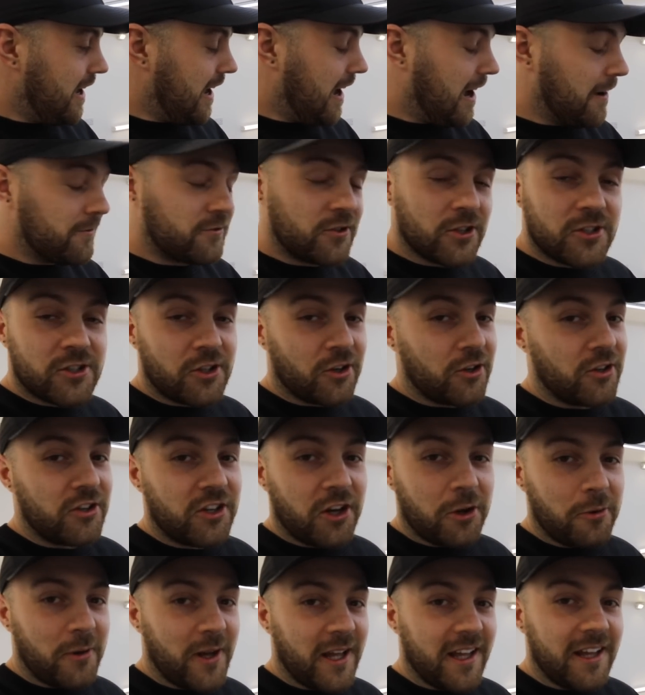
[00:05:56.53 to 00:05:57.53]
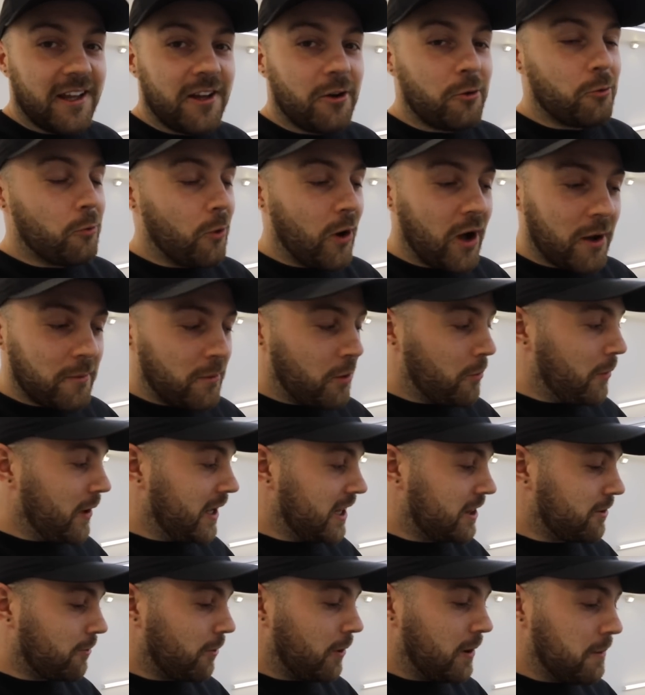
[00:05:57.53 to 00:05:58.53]
I've just gotta do it, work my
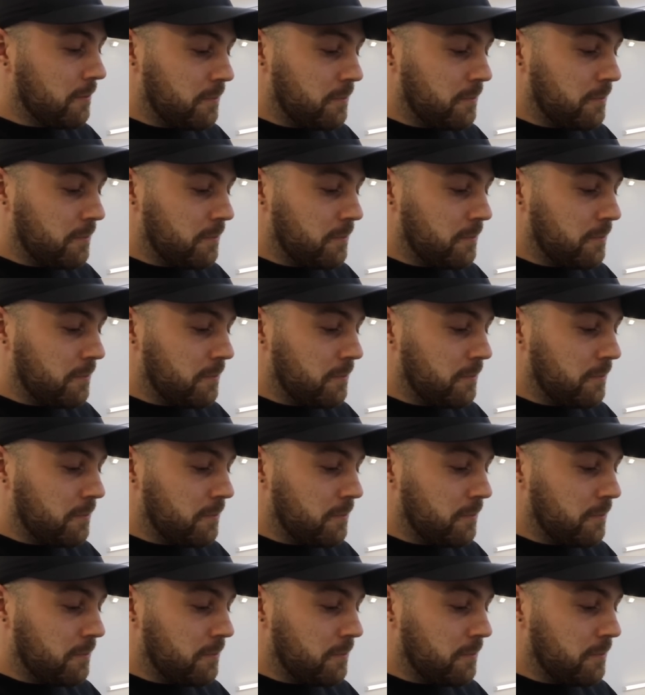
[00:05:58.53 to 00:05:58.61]
way through